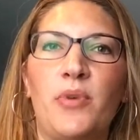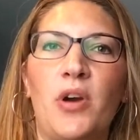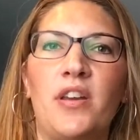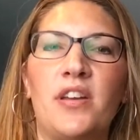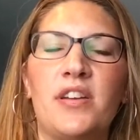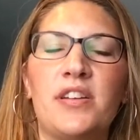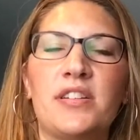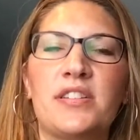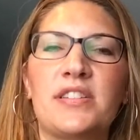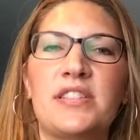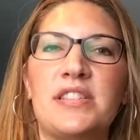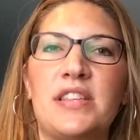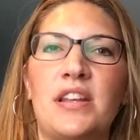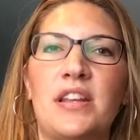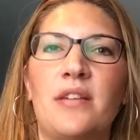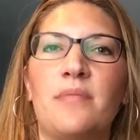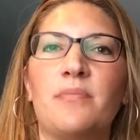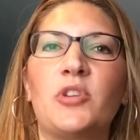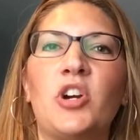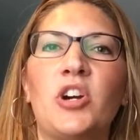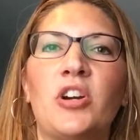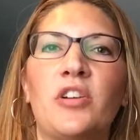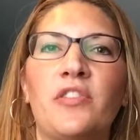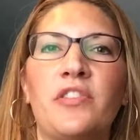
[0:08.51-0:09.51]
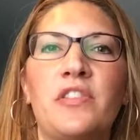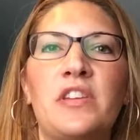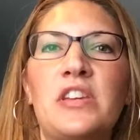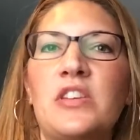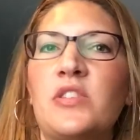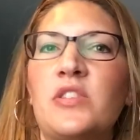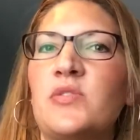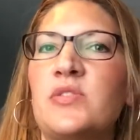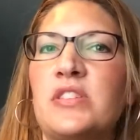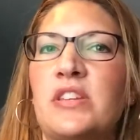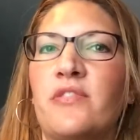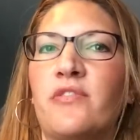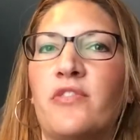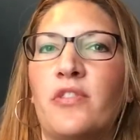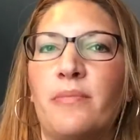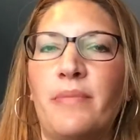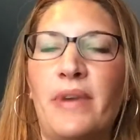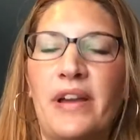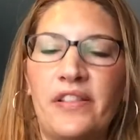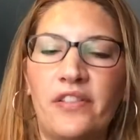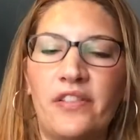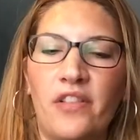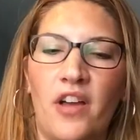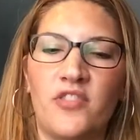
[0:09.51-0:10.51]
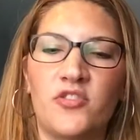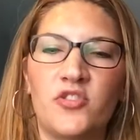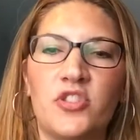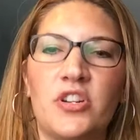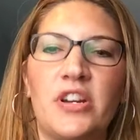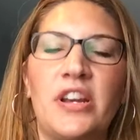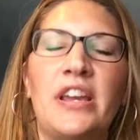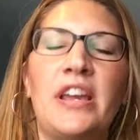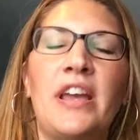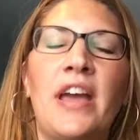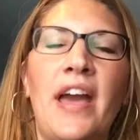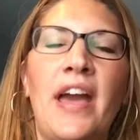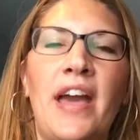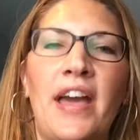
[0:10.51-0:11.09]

products that I'm currently using for my laundry